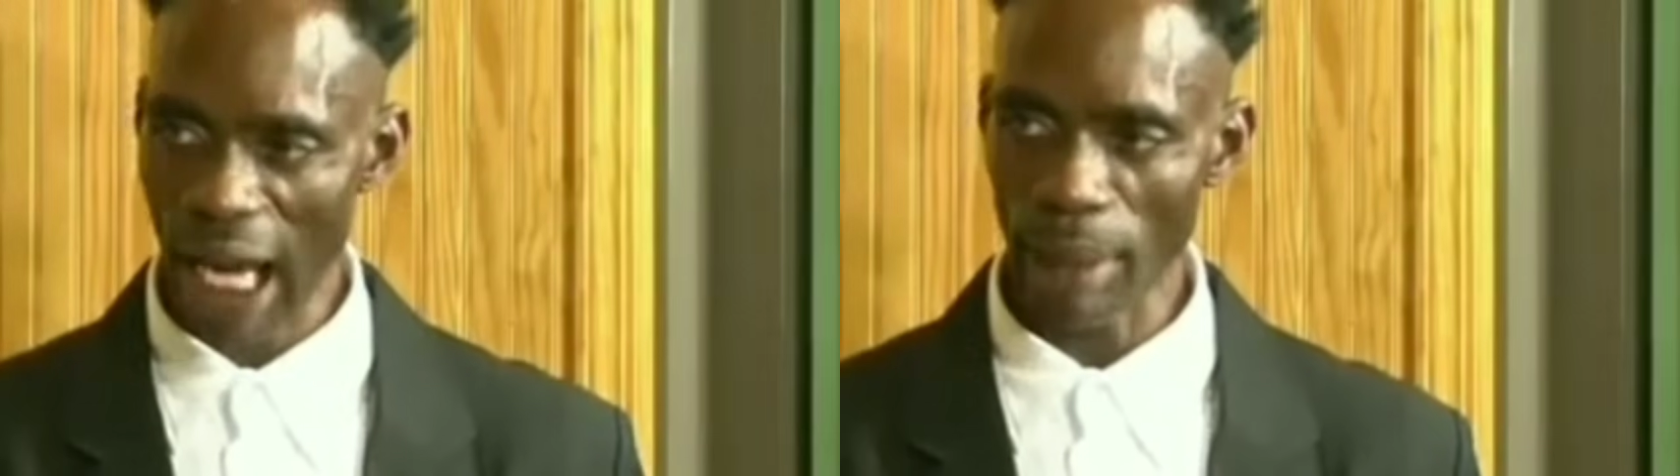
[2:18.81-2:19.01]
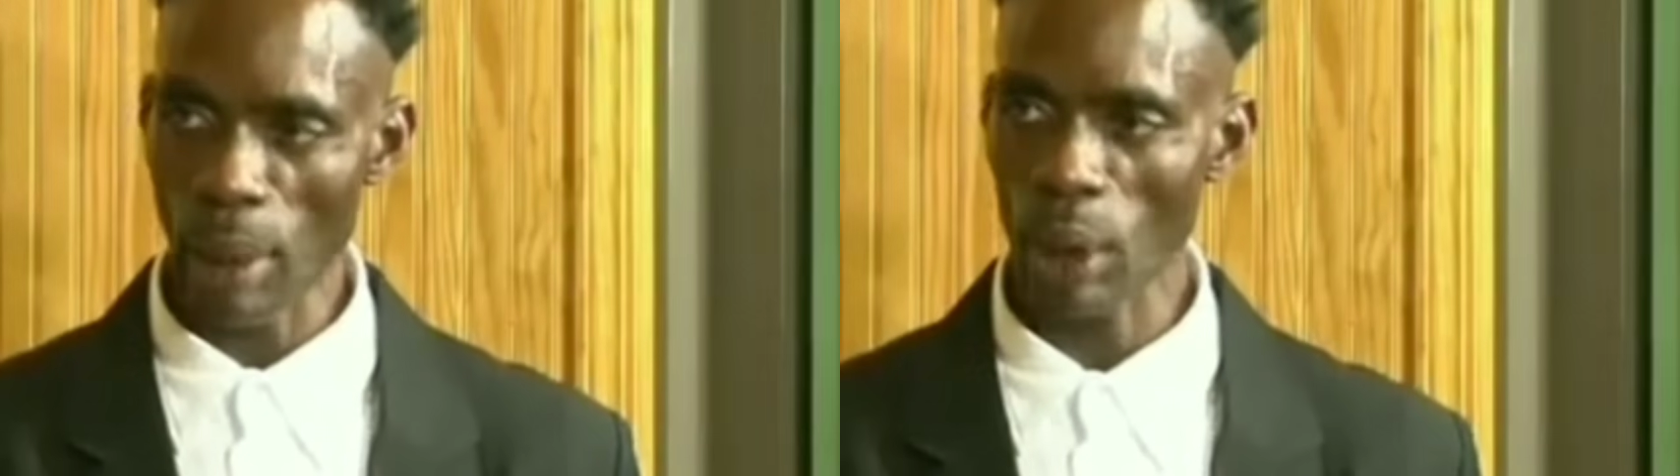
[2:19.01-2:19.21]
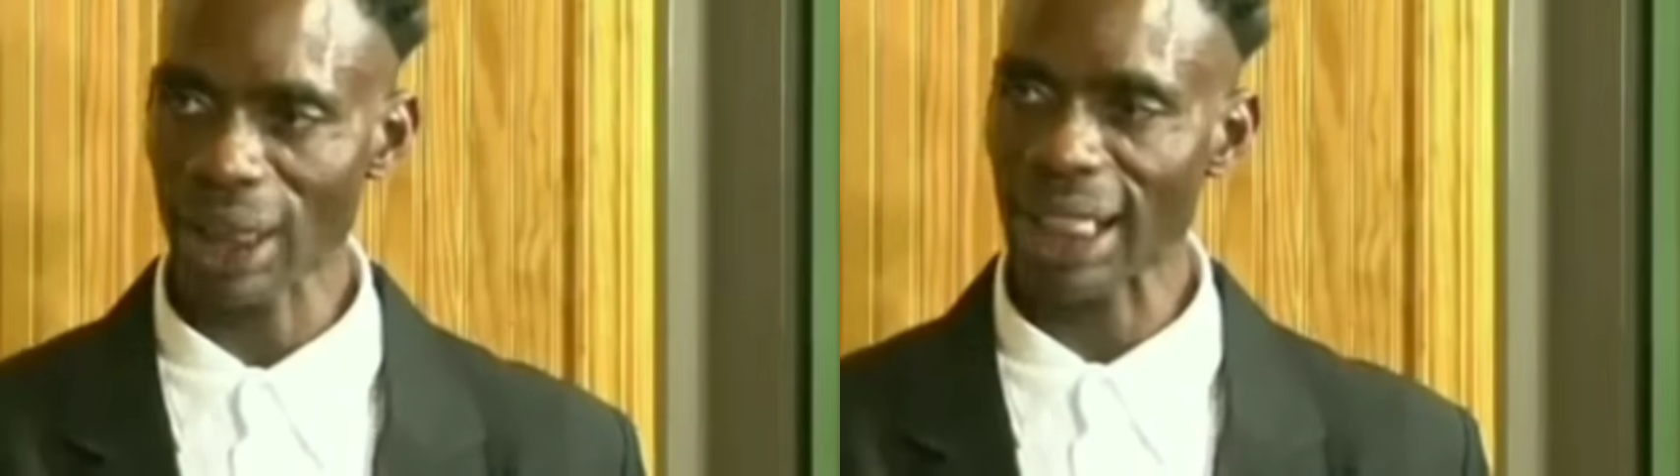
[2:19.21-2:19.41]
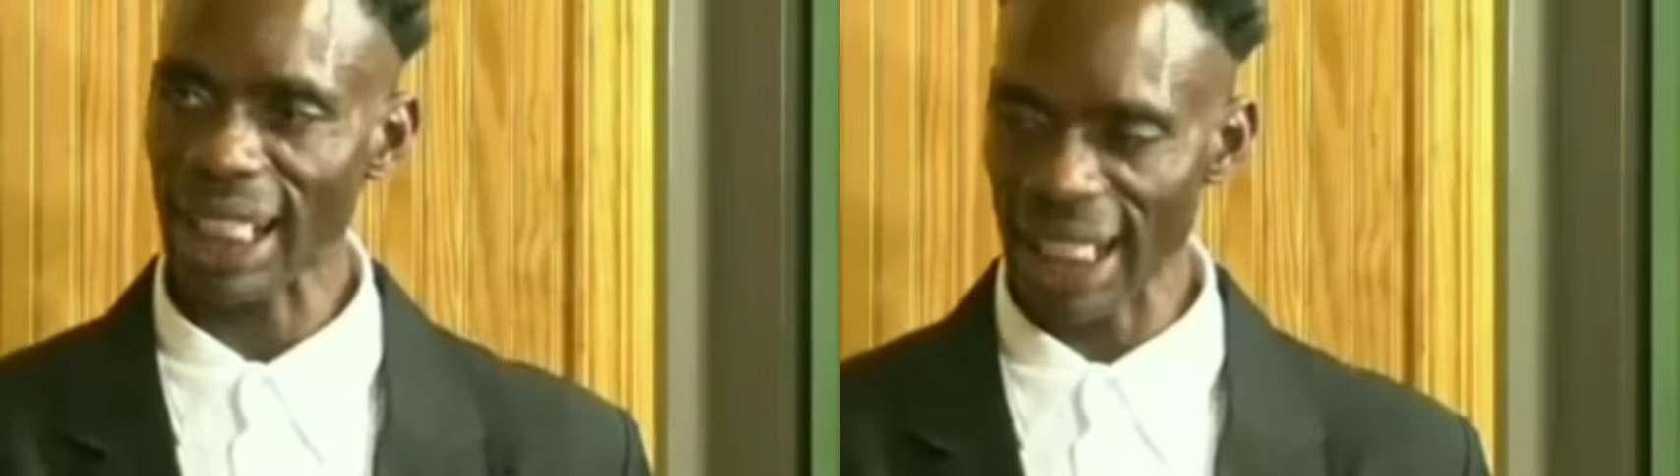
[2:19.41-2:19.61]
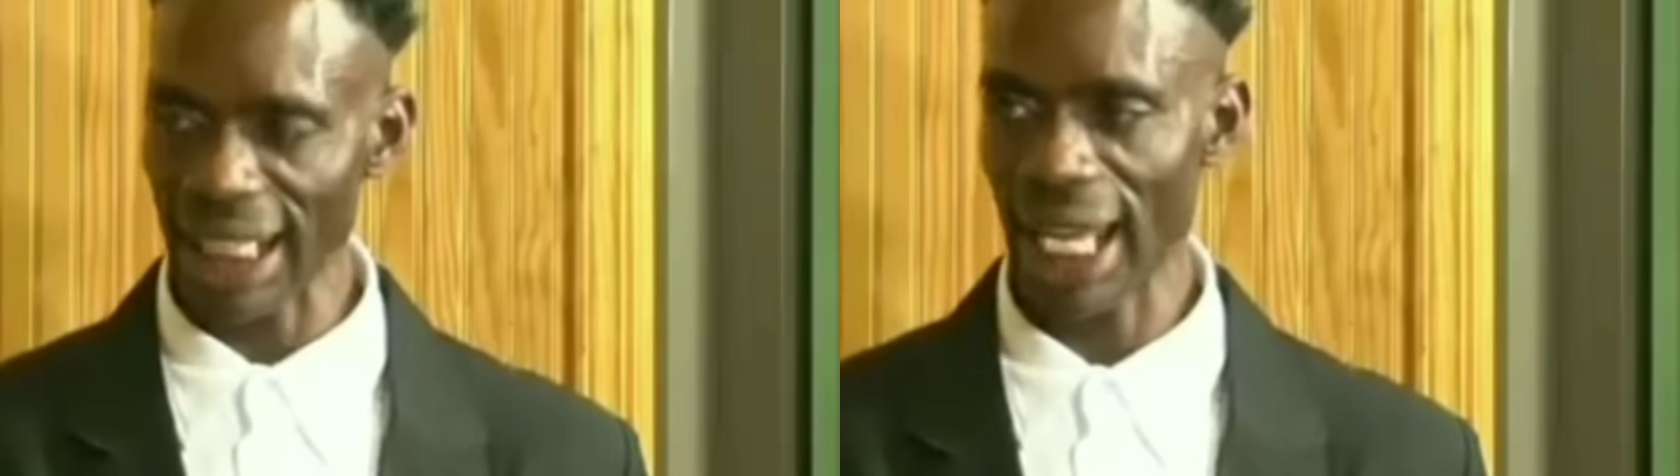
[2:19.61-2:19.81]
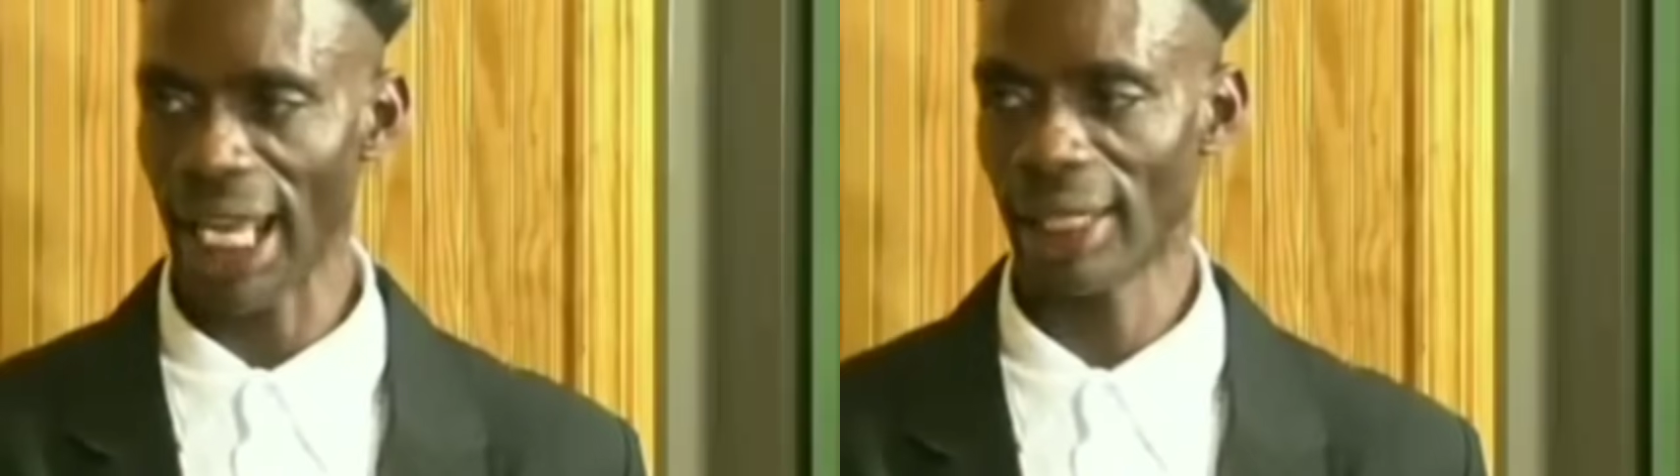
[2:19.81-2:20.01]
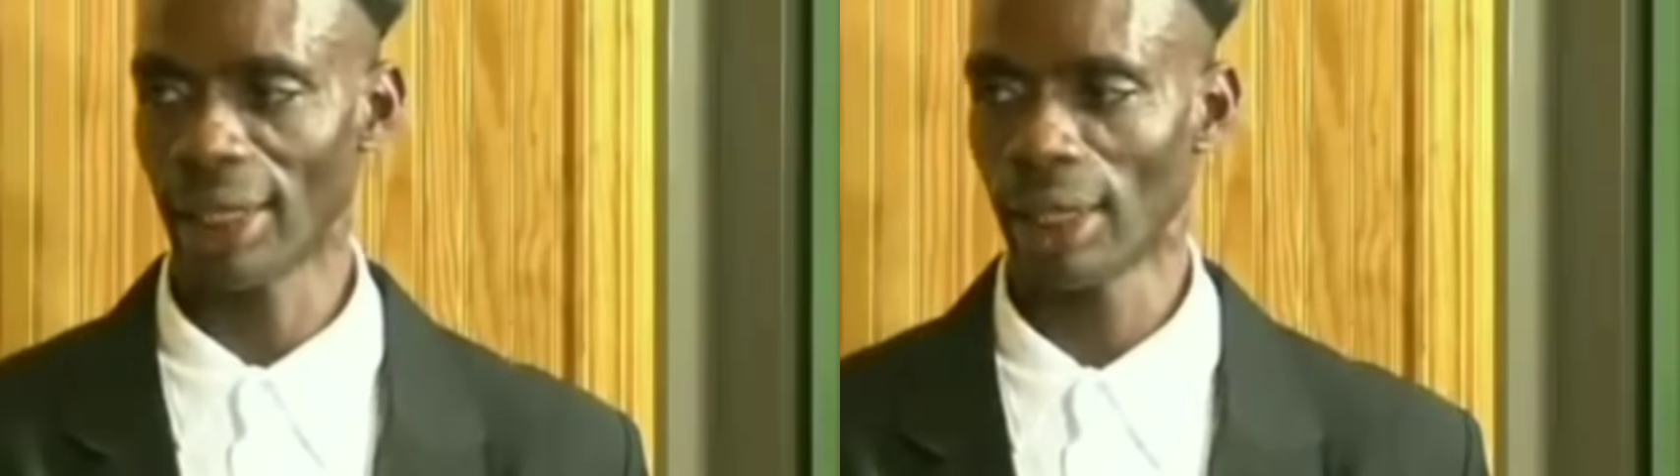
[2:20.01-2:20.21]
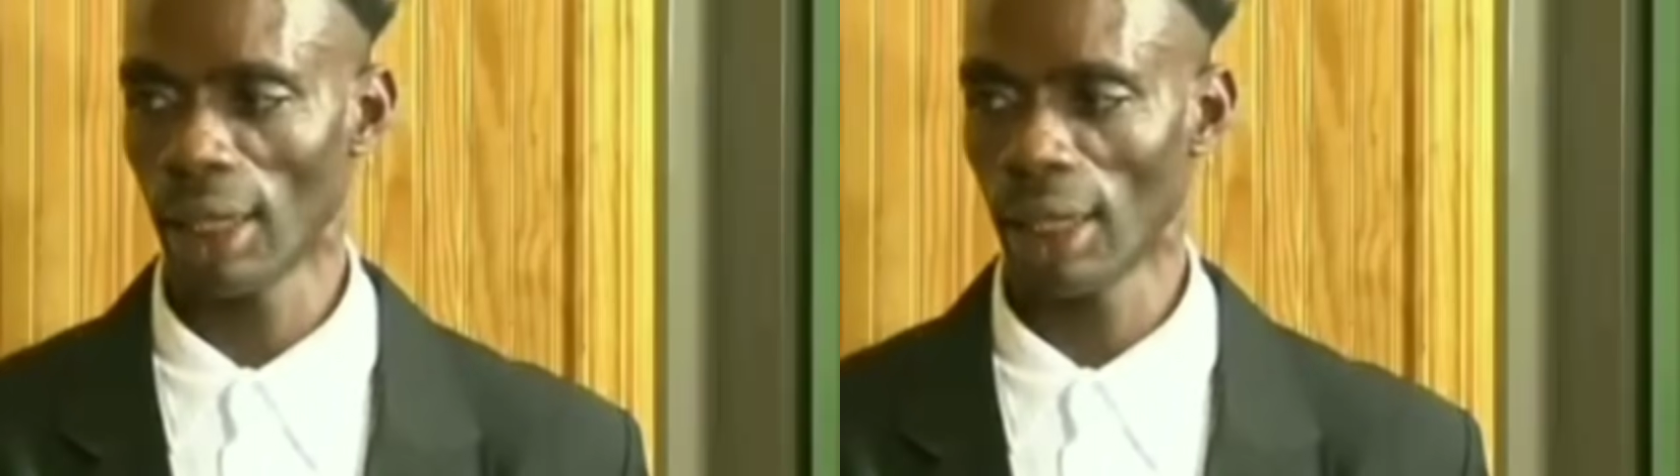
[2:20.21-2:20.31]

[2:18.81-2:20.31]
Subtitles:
or the trial itself,